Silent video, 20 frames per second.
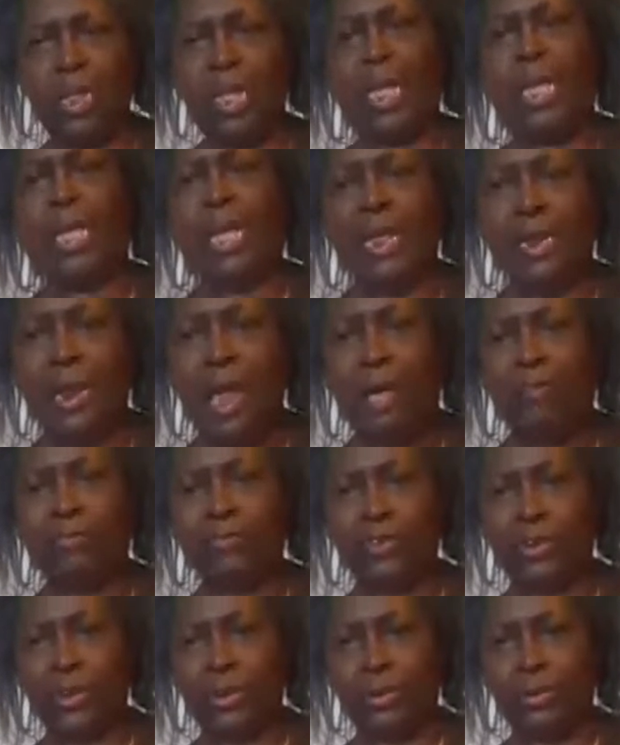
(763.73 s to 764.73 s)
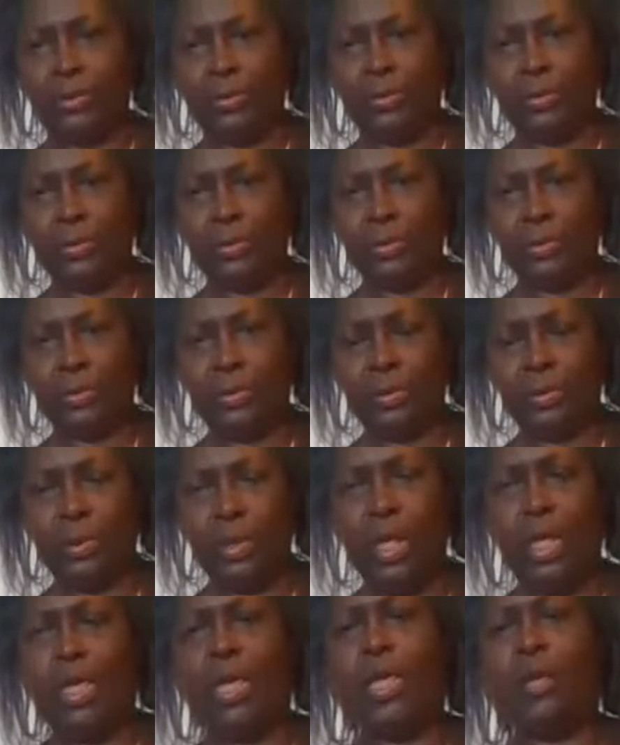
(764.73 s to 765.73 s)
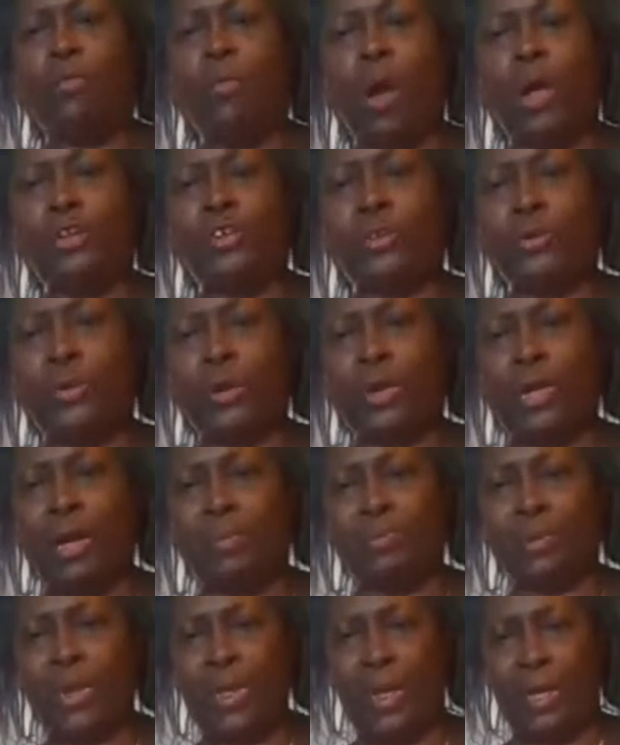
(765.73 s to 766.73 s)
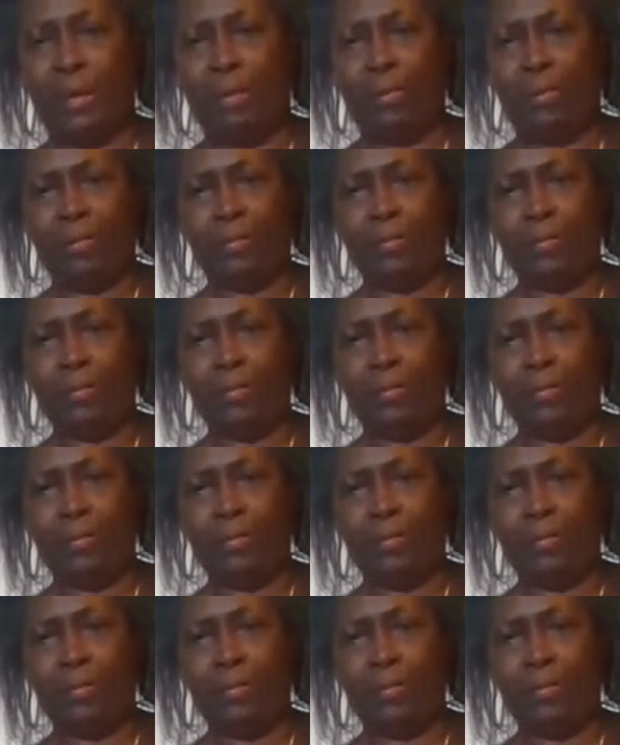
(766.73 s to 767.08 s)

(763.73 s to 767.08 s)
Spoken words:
He loves you. He wants you to come to him.